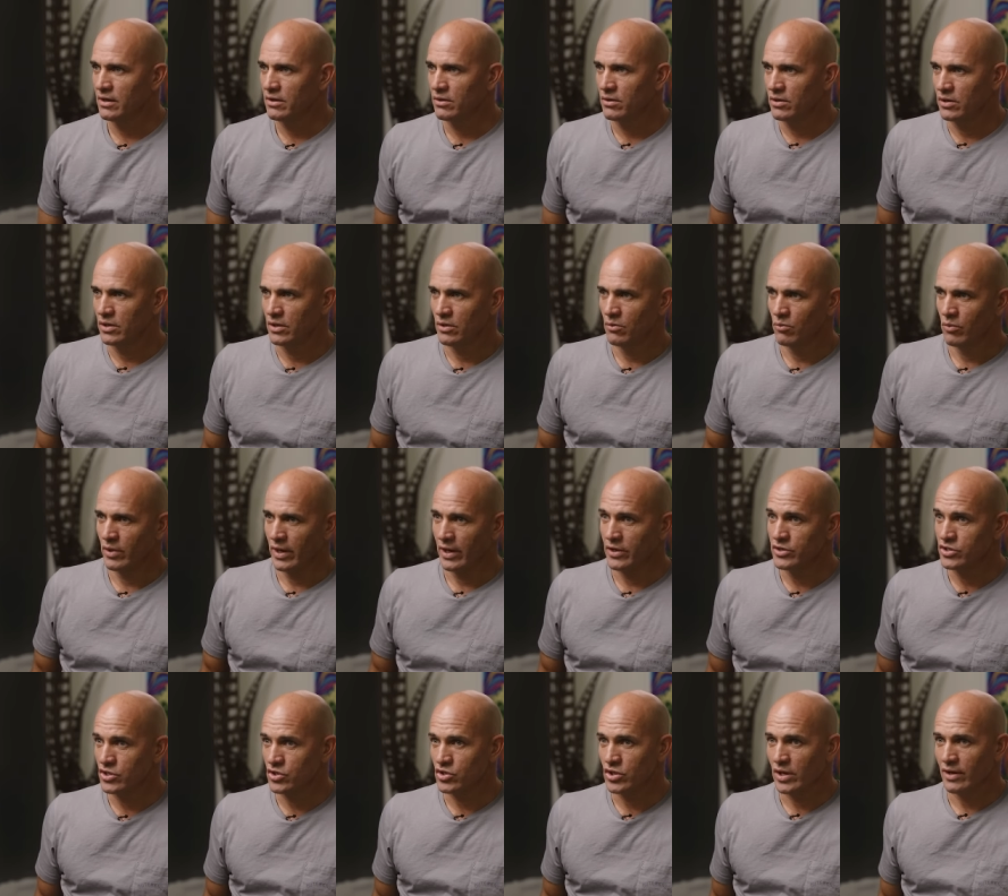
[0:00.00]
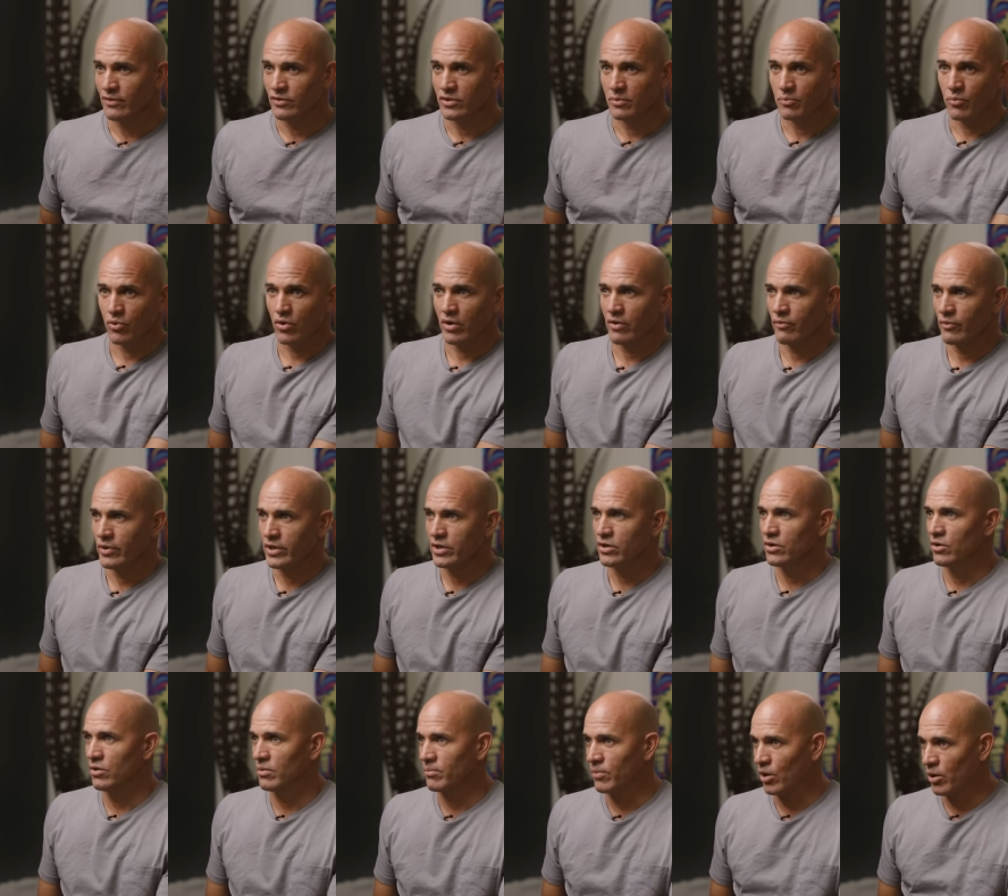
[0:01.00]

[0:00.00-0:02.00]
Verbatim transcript: When I used to travel to Puerto Rico and